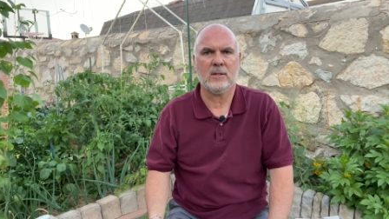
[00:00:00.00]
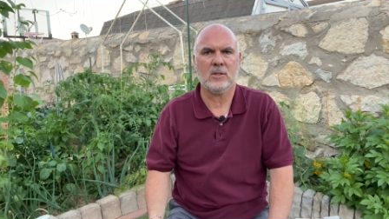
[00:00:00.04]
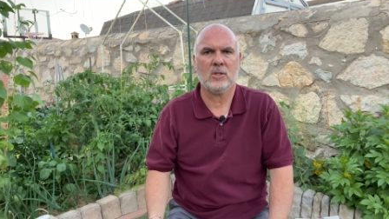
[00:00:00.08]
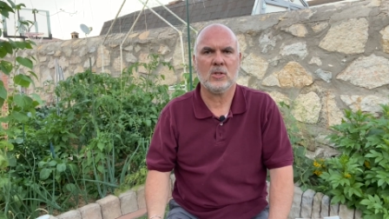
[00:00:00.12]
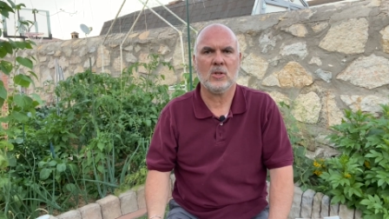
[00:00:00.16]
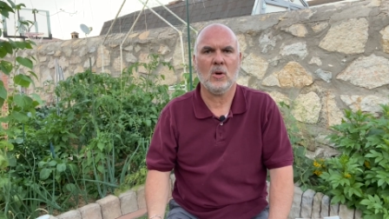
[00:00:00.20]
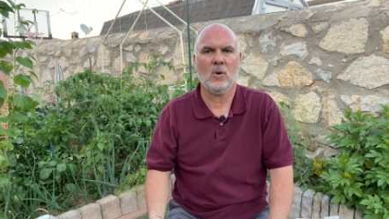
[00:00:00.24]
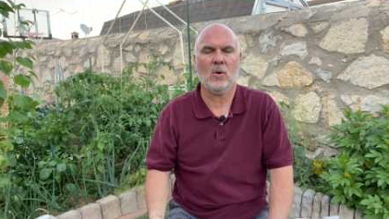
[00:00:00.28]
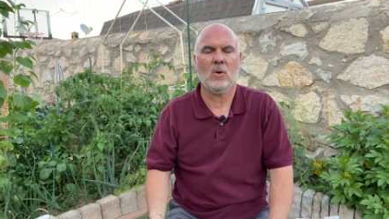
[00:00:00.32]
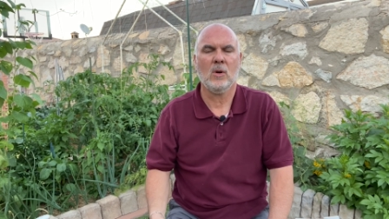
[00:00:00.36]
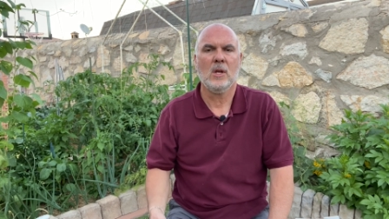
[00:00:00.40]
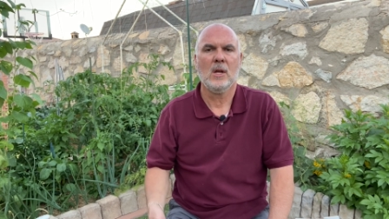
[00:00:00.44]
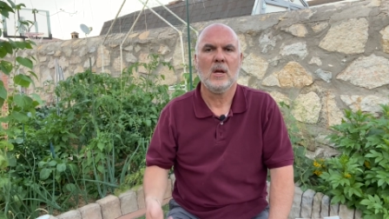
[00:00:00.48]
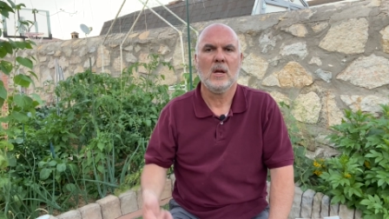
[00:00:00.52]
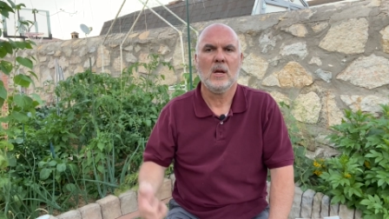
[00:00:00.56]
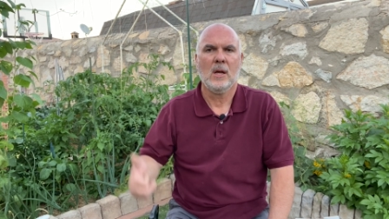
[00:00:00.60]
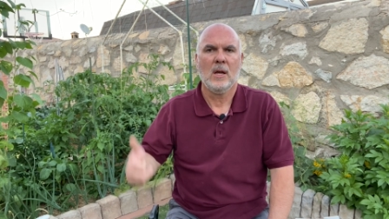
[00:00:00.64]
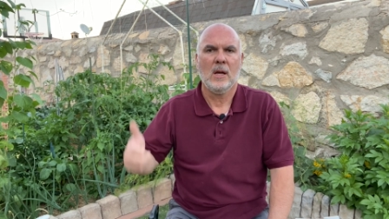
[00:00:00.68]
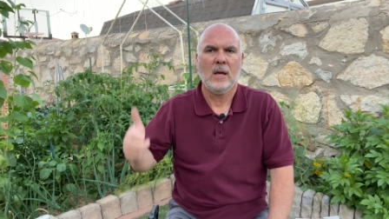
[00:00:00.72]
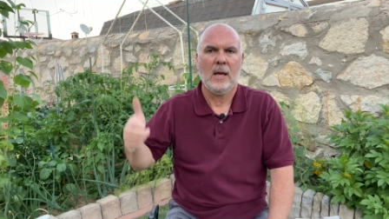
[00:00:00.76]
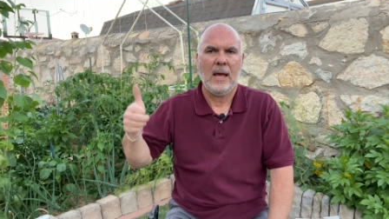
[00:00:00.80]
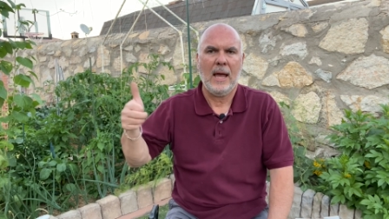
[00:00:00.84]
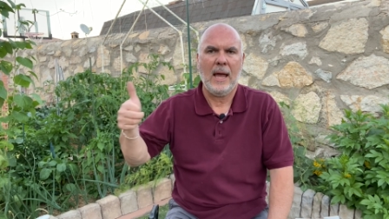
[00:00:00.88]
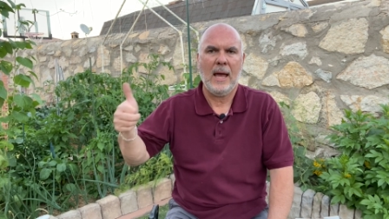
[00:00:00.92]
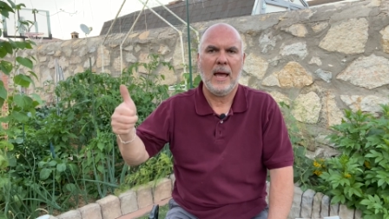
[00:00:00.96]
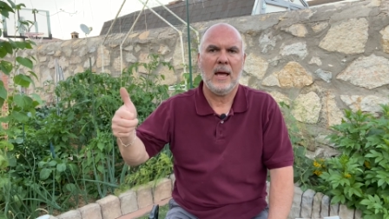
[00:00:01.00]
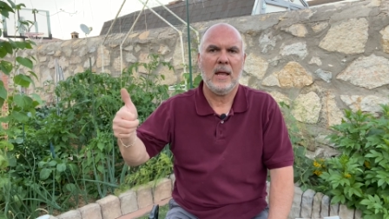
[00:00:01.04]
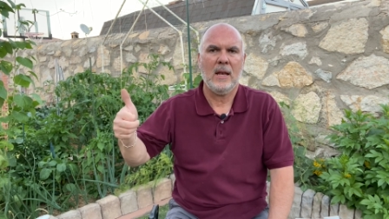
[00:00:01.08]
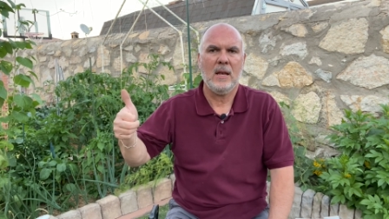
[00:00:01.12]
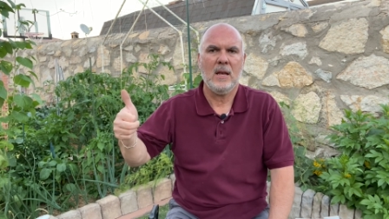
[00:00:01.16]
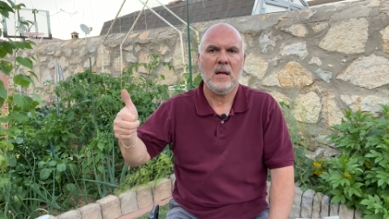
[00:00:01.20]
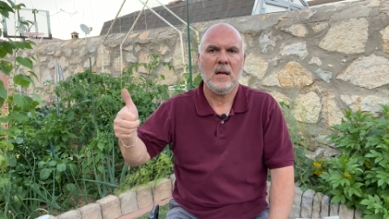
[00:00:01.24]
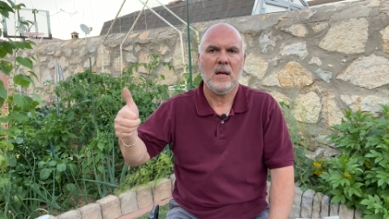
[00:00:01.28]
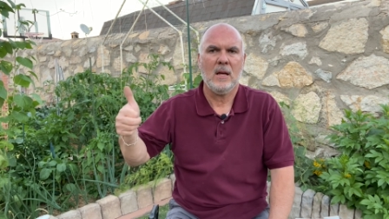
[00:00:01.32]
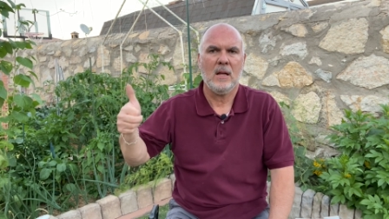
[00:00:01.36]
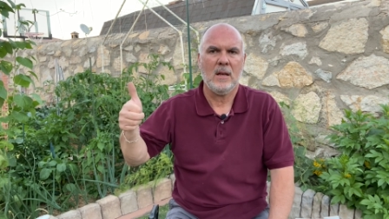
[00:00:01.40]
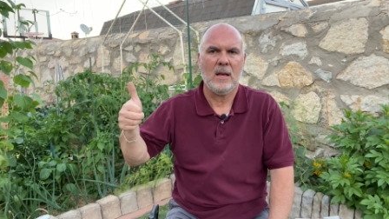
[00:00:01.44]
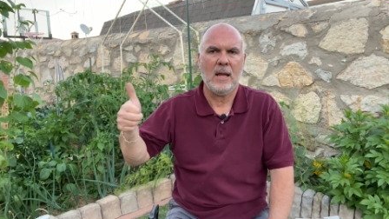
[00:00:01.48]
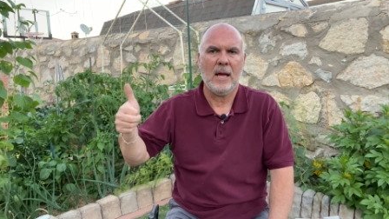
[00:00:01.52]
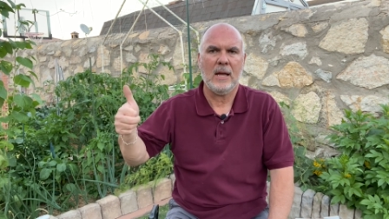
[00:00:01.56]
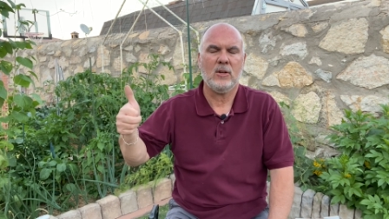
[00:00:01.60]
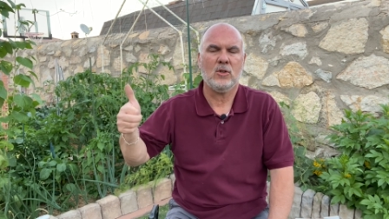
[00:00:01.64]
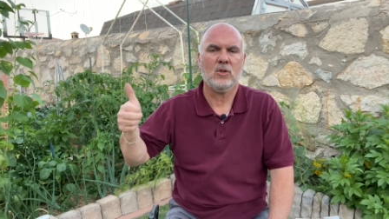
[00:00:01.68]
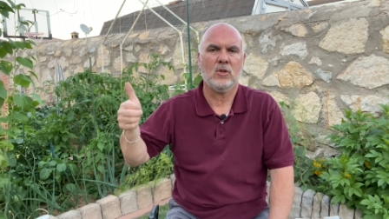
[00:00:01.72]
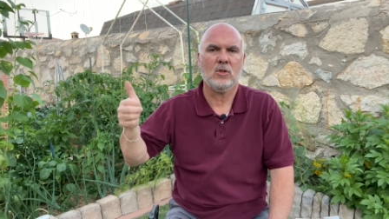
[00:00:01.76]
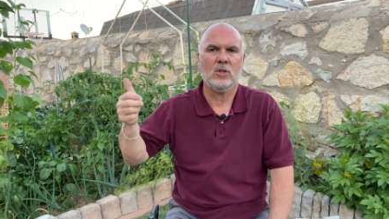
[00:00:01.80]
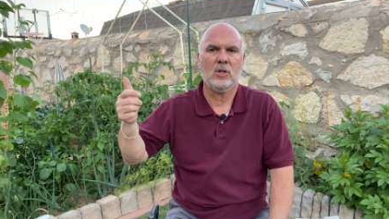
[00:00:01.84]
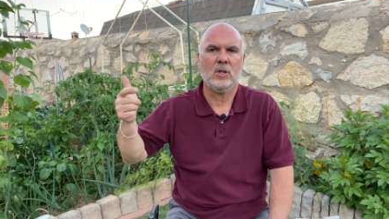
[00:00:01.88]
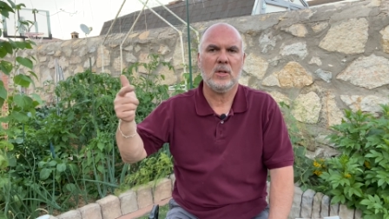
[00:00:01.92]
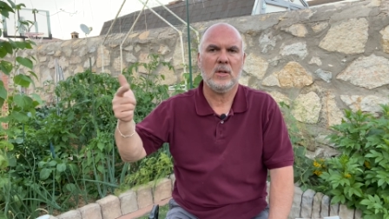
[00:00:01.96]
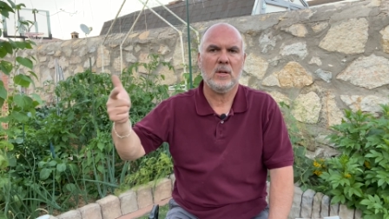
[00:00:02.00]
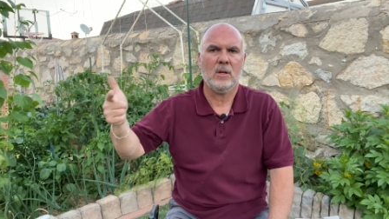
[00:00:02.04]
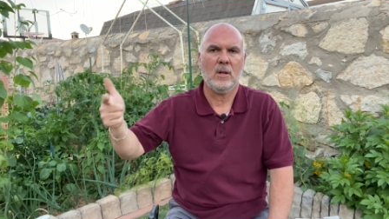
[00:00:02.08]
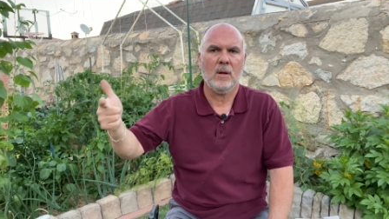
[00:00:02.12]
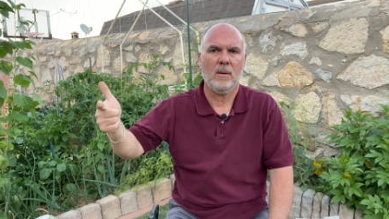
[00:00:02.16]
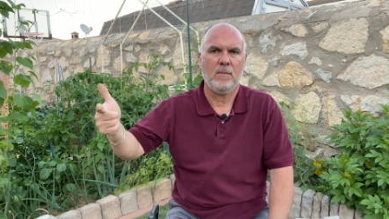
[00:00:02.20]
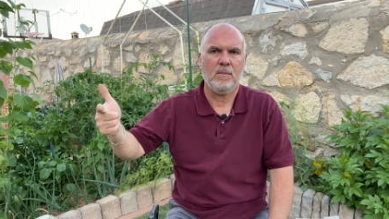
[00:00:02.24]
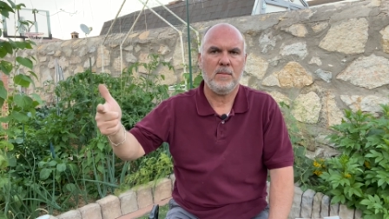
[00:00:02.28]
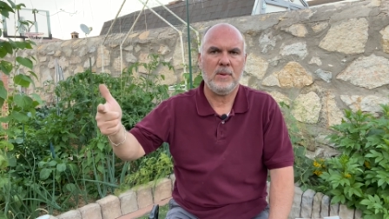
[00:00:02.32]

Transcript: So N, nitrogen,